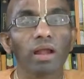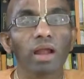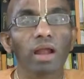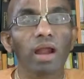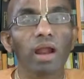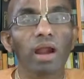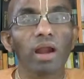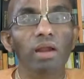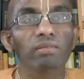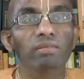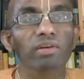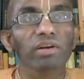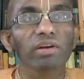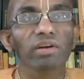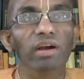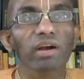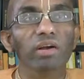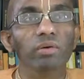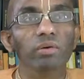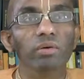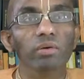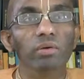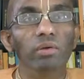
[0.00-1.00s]
And we
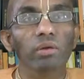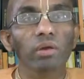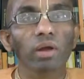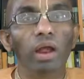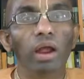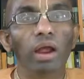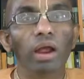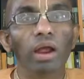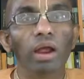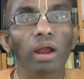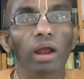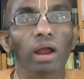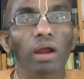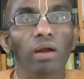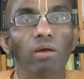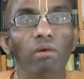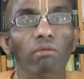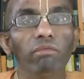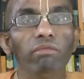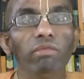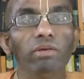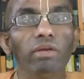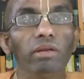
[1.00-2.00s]
try to, and
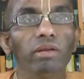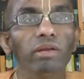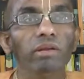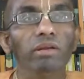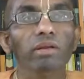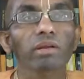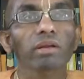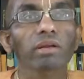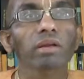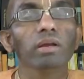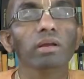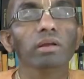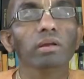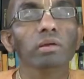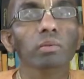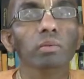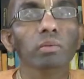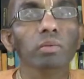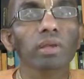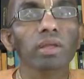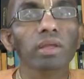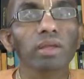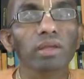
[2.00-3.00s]
often
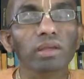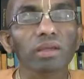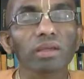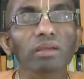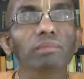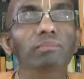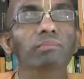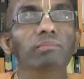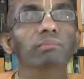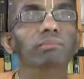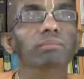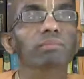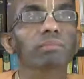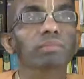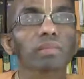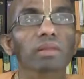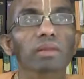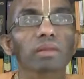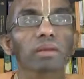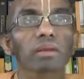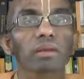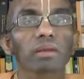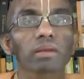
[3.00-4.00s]
we
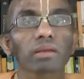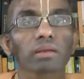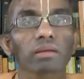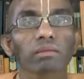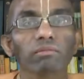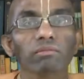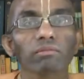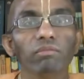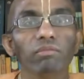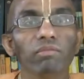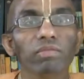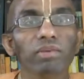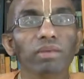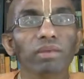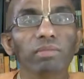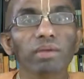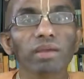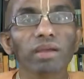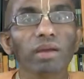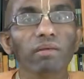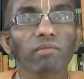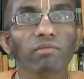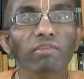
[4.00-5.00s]
we
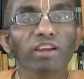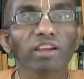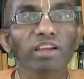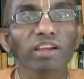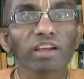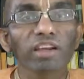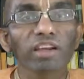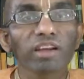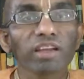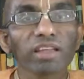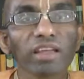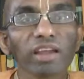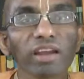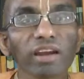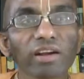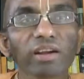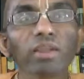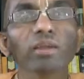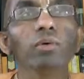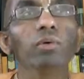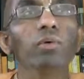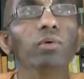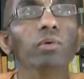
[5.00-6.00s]
become very
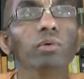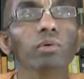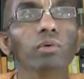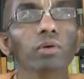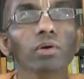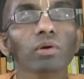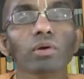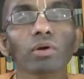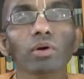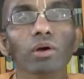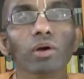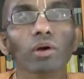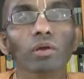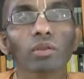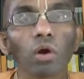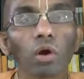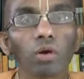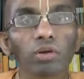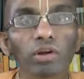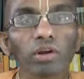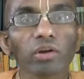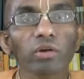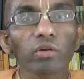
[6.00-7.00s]
creative,
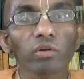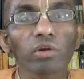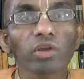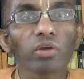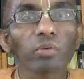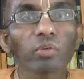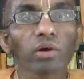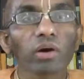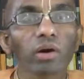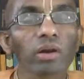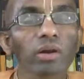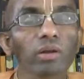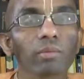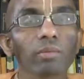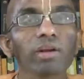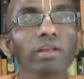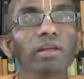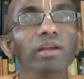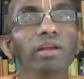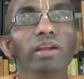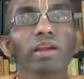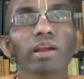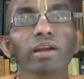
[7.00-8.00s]
not in doing work,
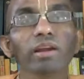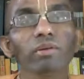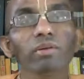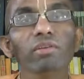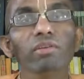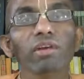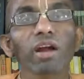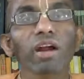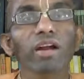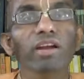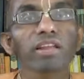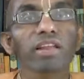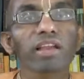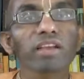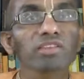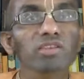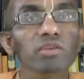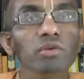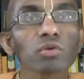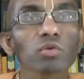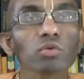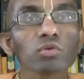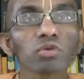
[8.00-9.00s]
but creative in finding
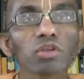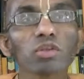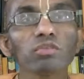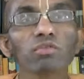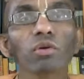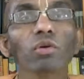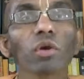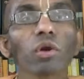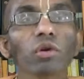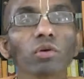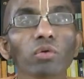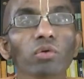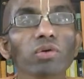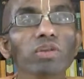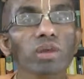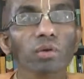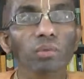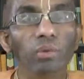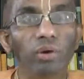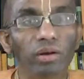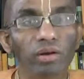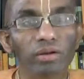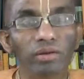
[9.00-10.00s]
excuses for not doing
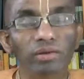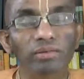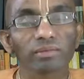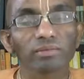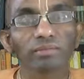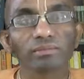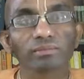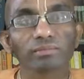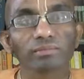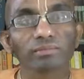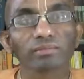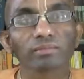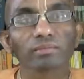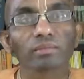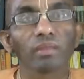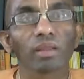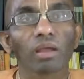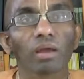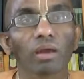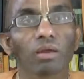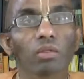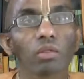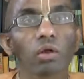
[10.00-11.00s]
the work,
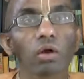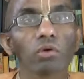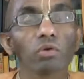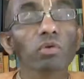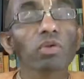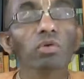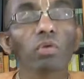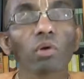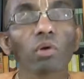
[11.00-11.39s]
not doing